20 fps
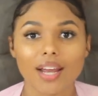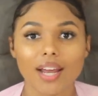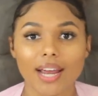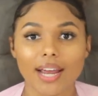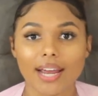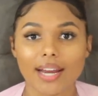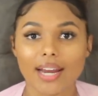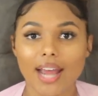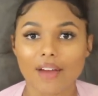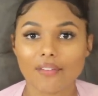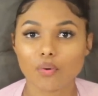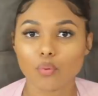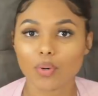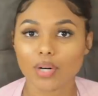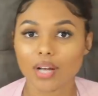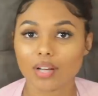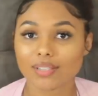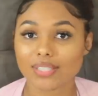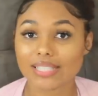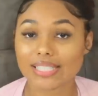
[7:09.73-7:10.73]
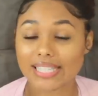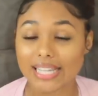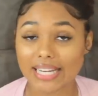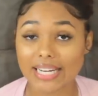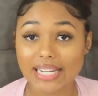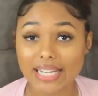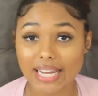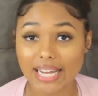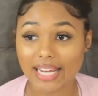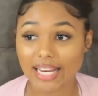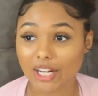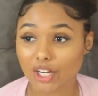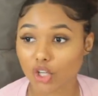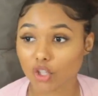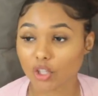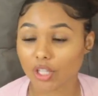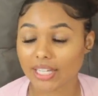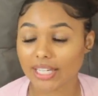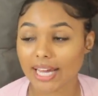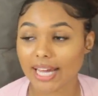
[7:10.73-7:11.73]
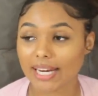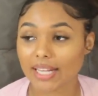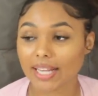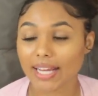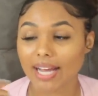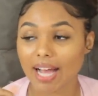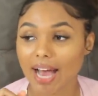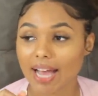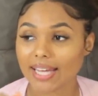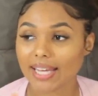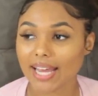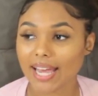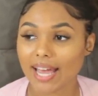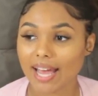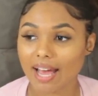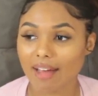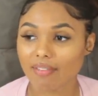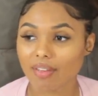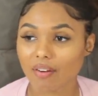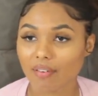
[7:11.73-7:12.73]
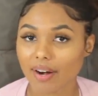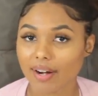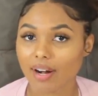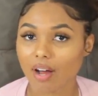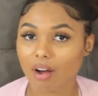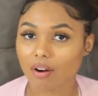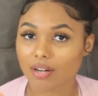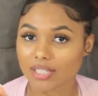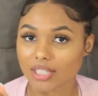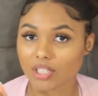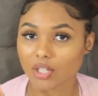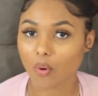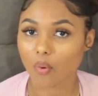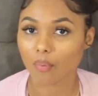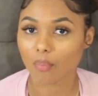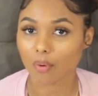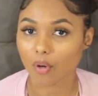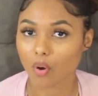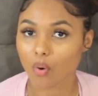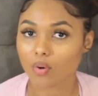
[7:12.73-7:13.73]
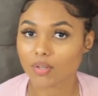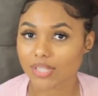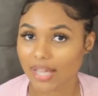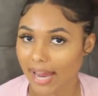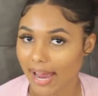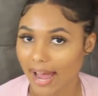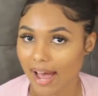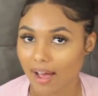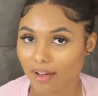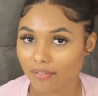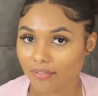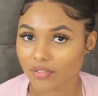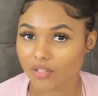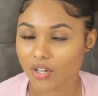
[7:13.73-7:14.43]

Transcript: and everyone else is getting it, and you're looking at it like, I can't have that right now because I know what goals I have.